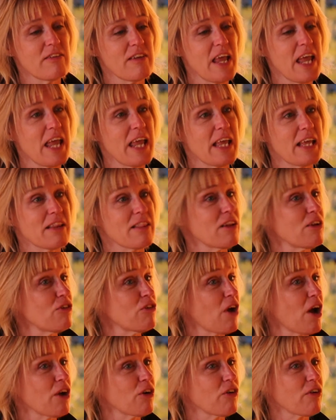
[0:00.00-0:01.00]
take the
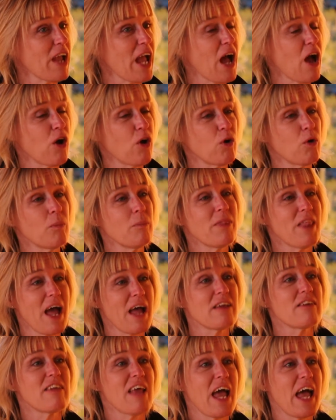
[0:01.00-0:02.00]
dog or cat home
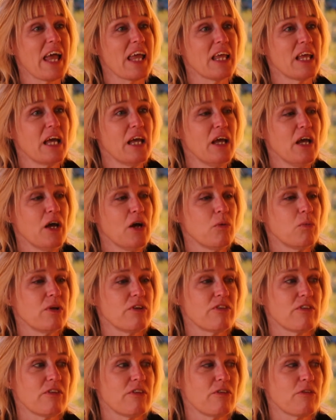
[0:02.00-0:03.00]
that day,
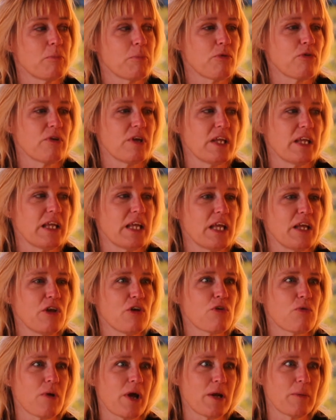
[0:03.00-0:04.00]
which is pretty
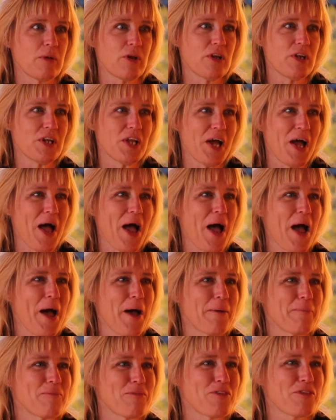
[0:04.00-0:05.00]
incredible.
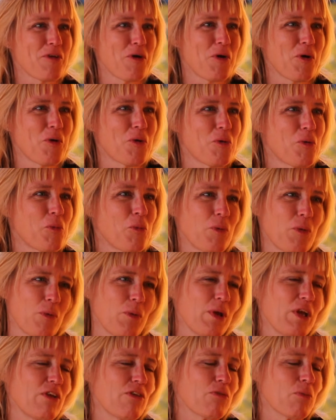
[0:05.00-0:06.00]
So
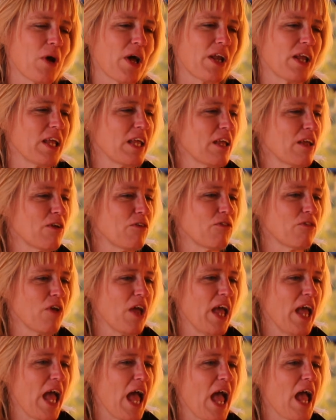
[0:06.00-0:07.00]
we just want to give
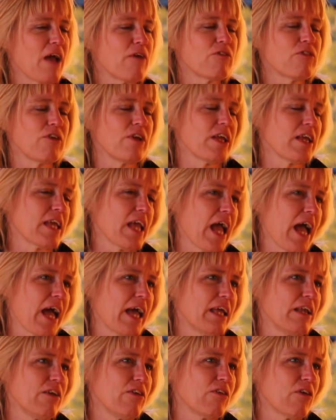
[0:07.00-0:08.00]
every
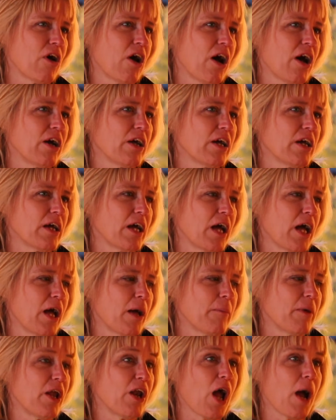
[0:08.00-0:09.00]
cat and dog
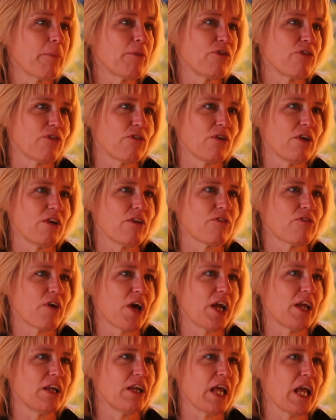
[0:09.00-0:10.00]
an opportunity to
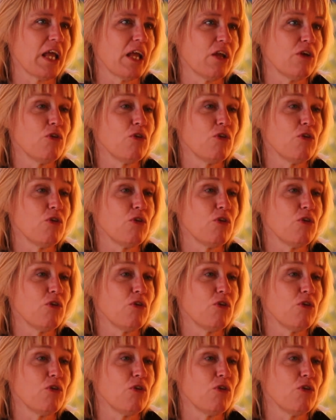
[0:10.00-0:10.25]
find a